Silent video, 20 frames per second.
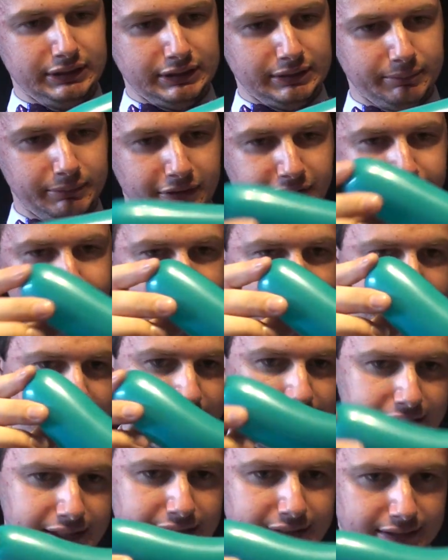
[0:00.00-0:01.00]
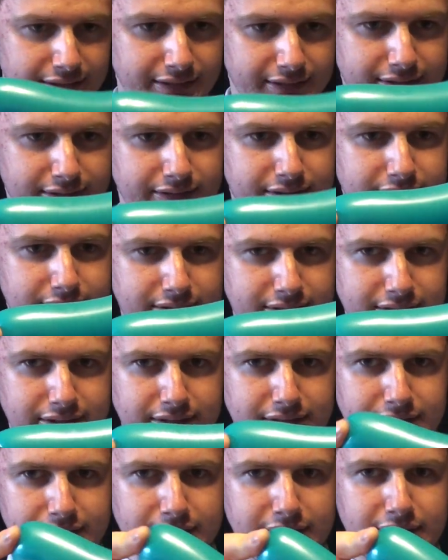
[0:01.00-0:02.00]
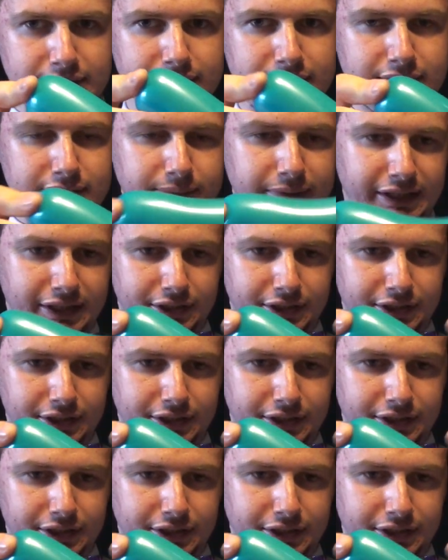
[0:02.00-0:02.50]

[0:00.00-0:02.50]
I'm going to find that, make